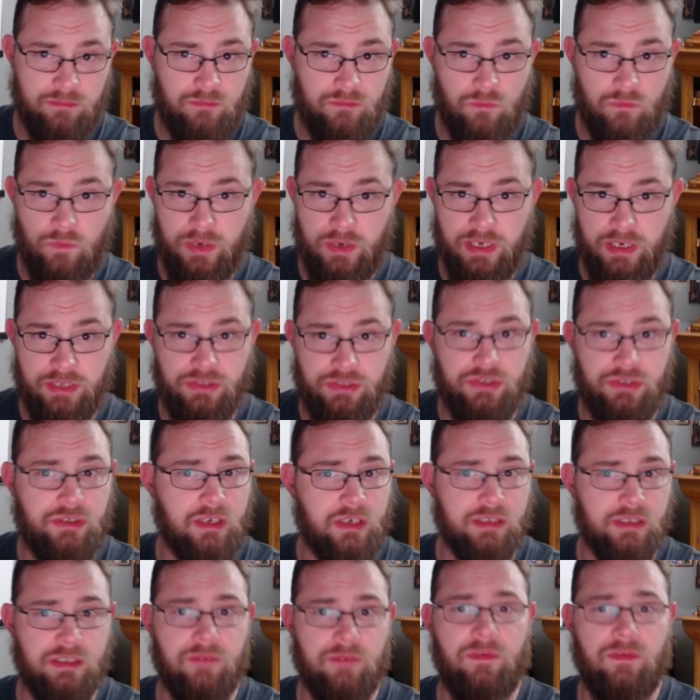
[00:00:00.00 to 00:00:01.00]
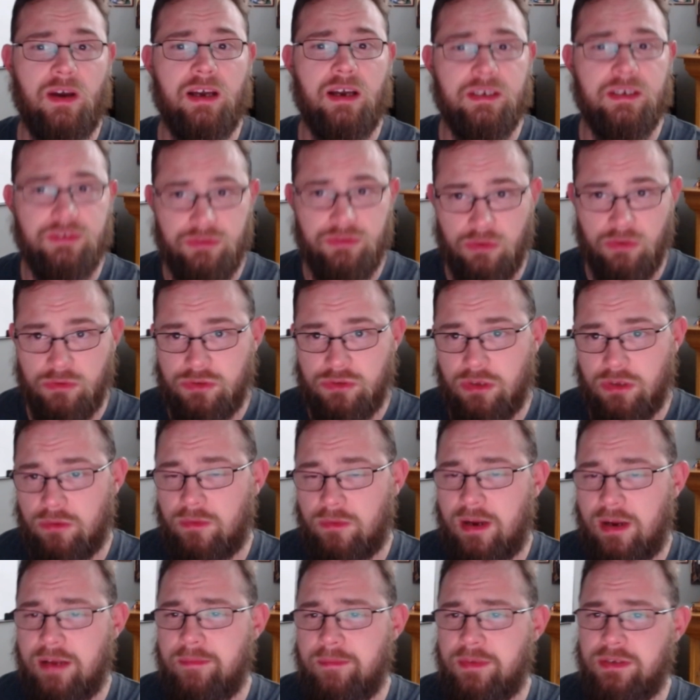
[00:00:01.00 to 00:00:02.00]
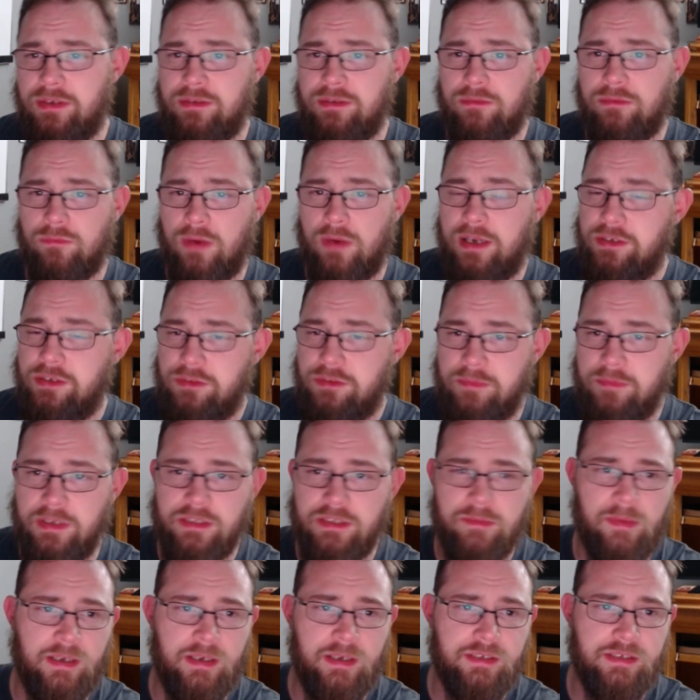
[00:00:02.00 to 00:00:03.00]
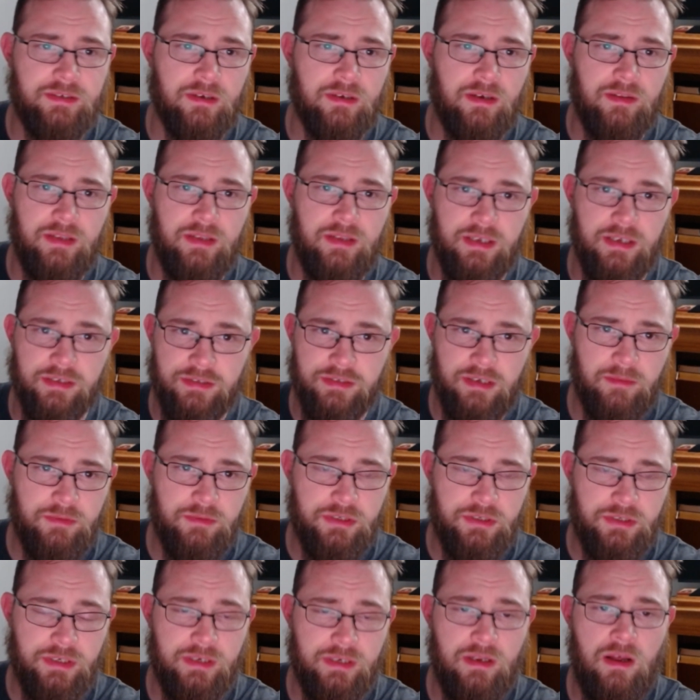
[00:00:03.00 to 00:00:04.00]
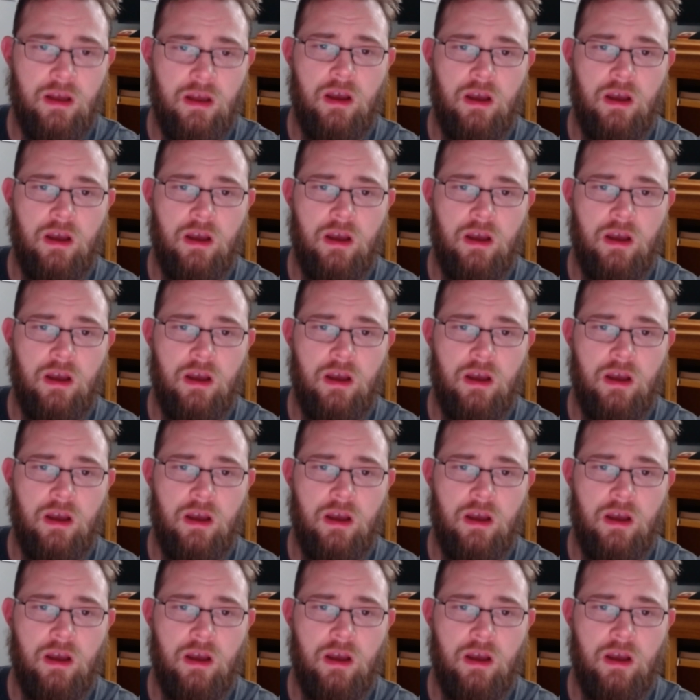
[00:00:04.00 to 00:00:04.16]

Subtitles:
which justifies social arrangements based on the assumption